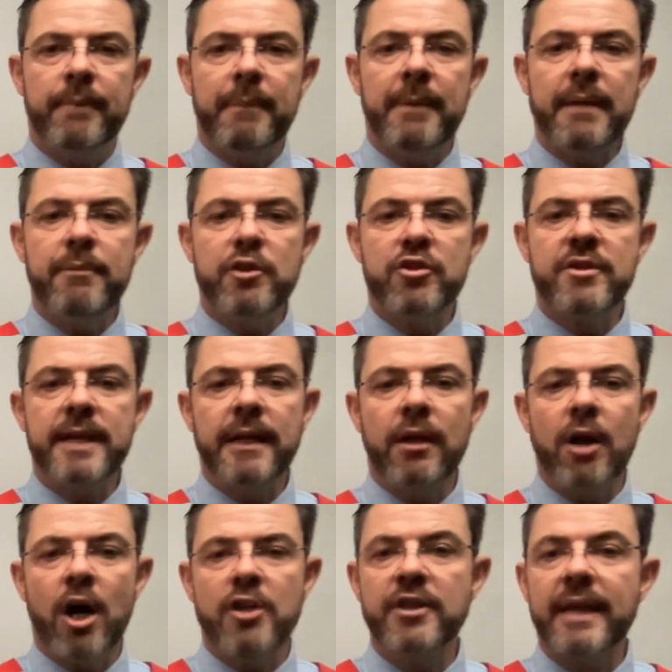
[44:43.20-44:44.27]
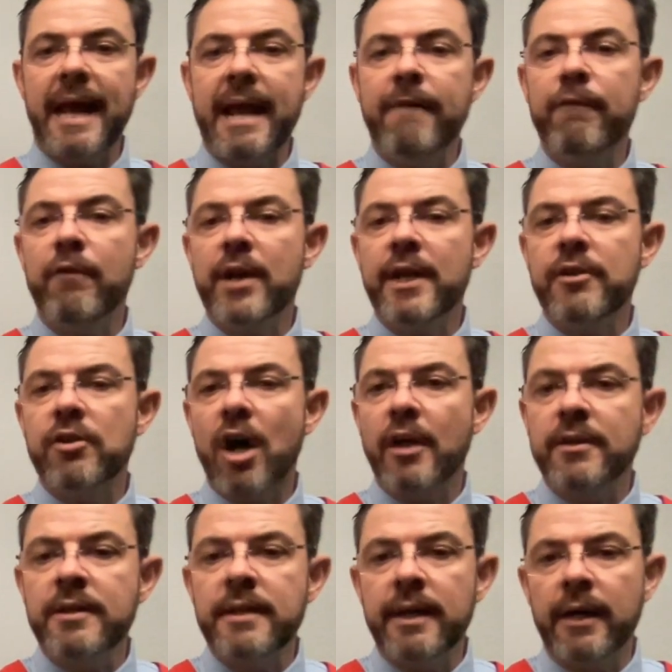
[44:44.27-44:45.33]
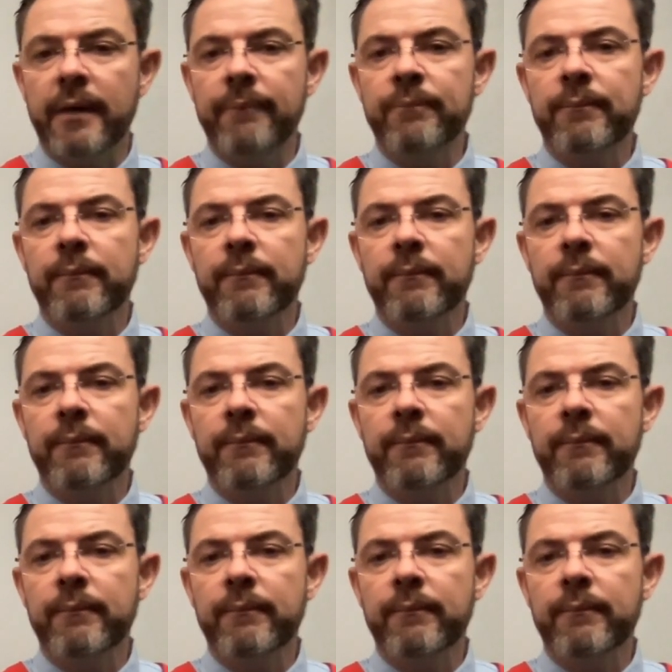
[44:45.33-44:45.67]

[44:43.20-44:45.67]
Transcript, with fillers: but let me just enlarge it. Every dot here